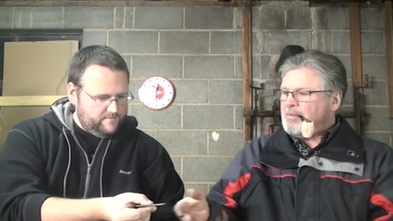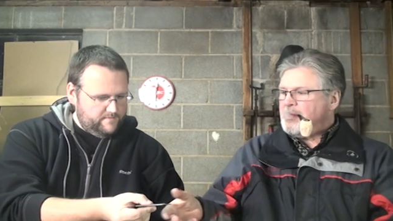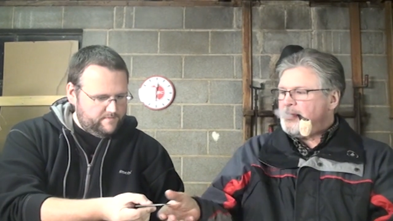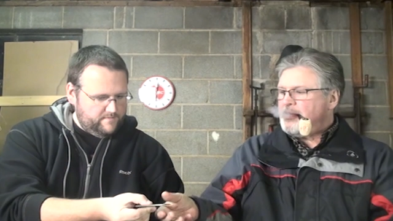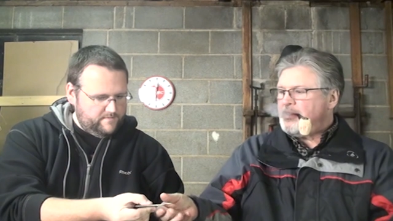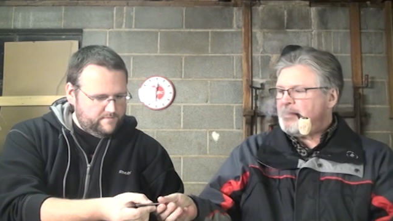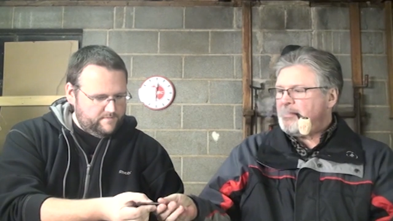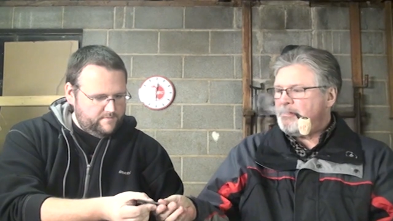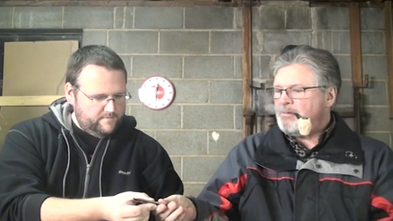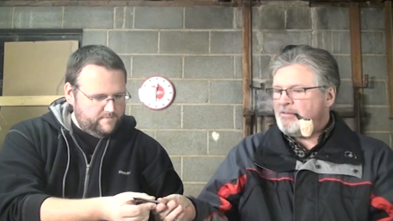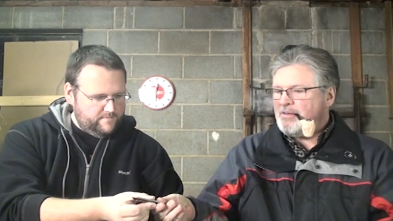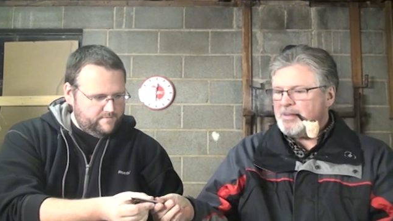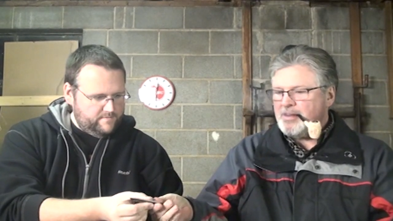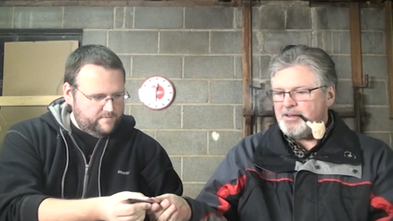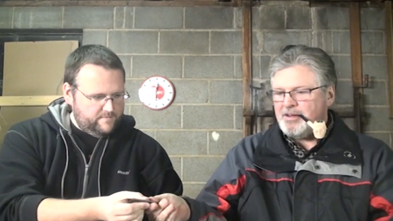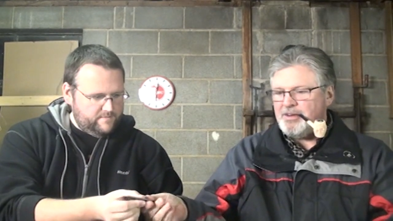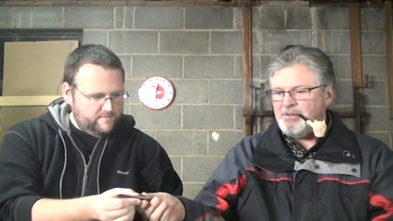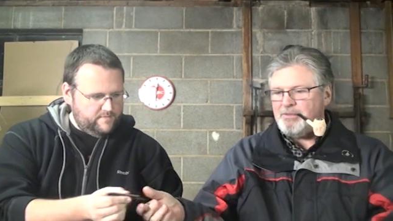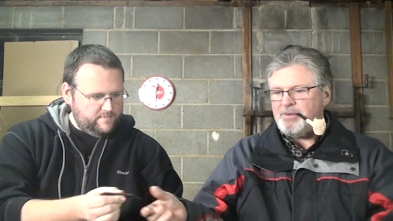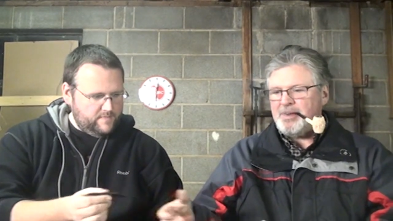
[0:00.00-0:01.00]
Speaker 1: No.
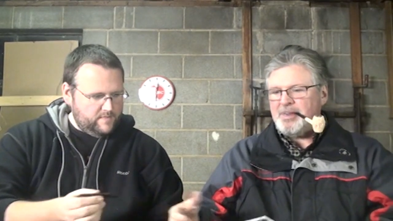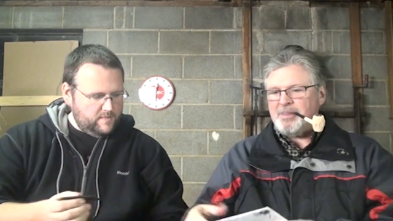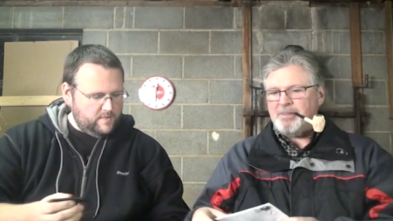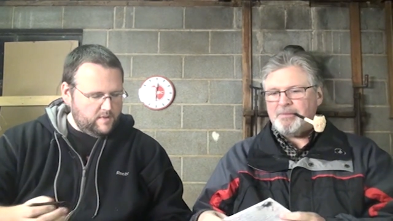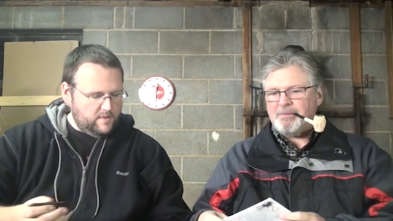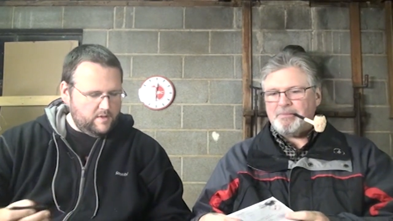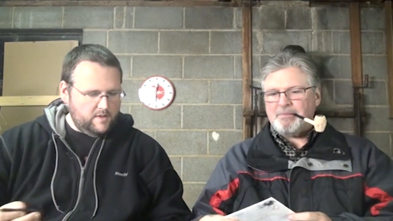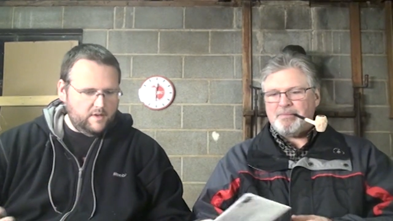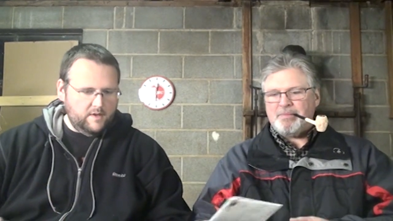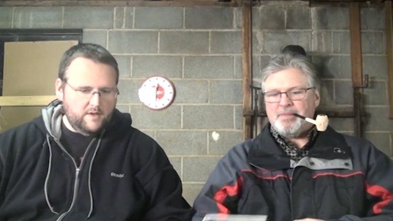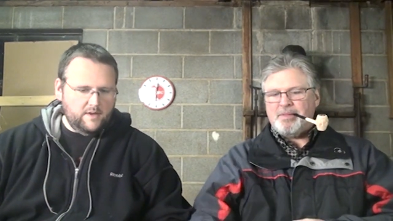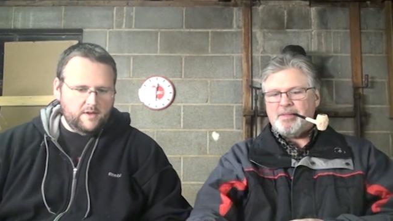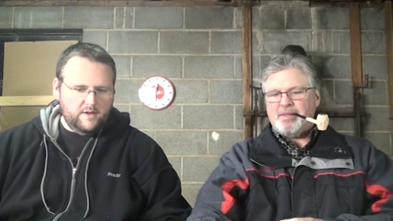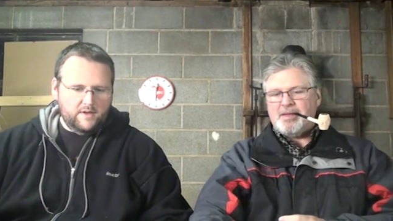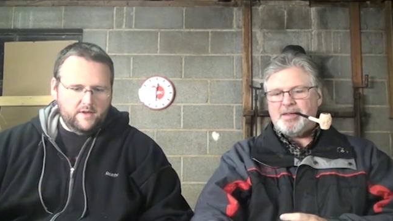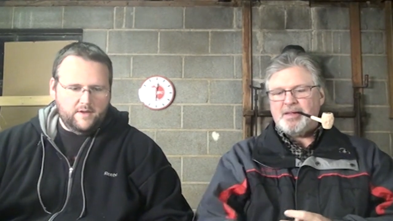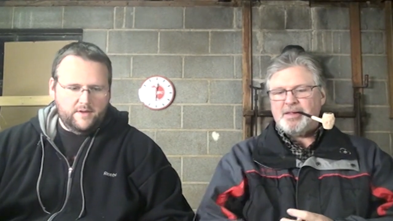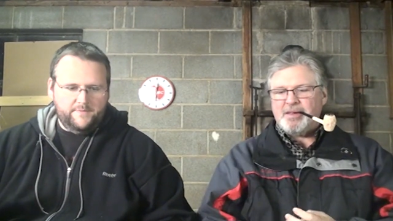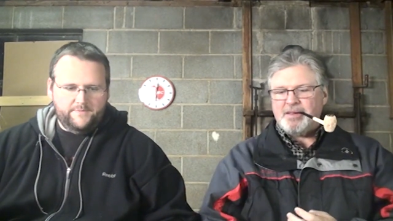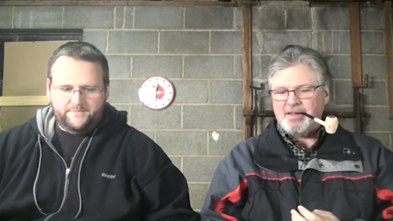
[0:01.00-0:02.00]
You know what?
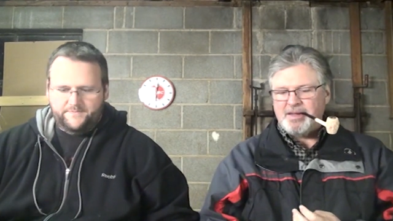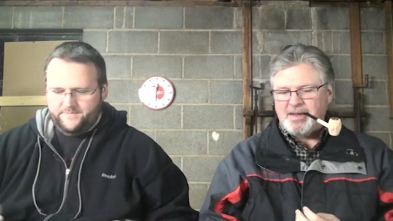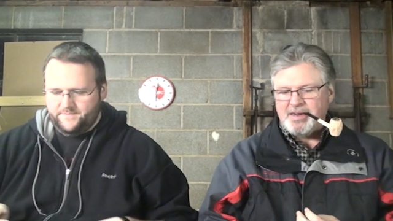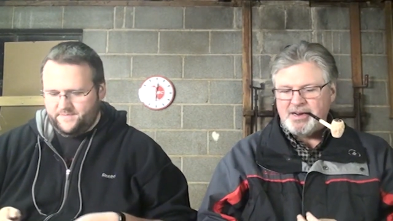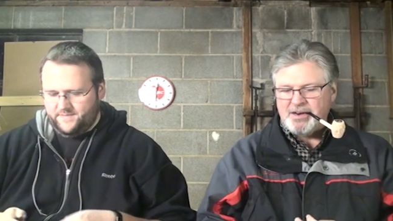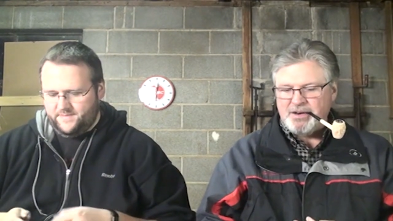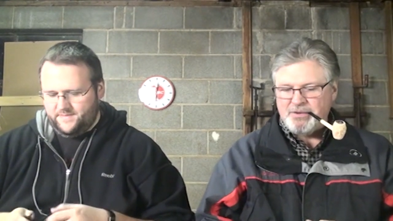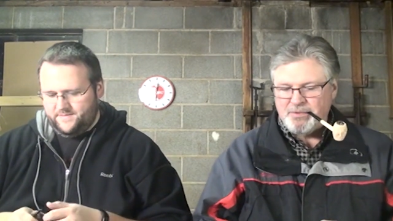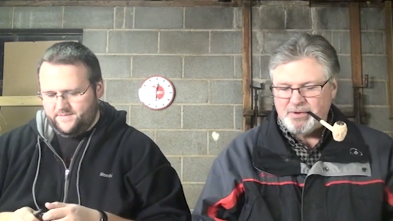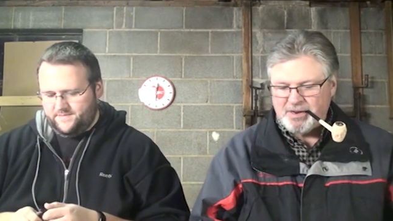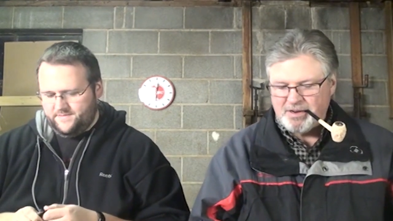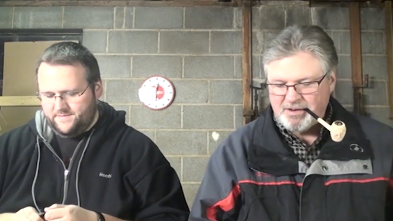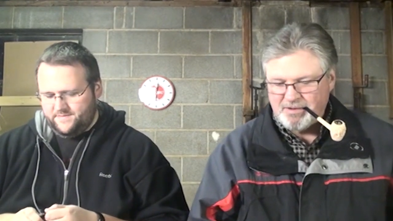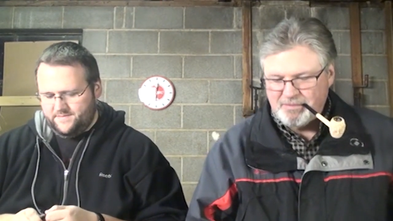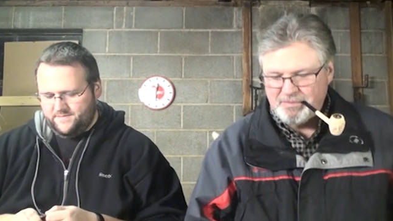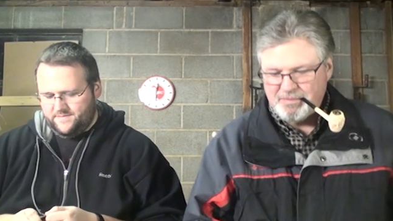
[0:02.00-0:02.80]
I know what.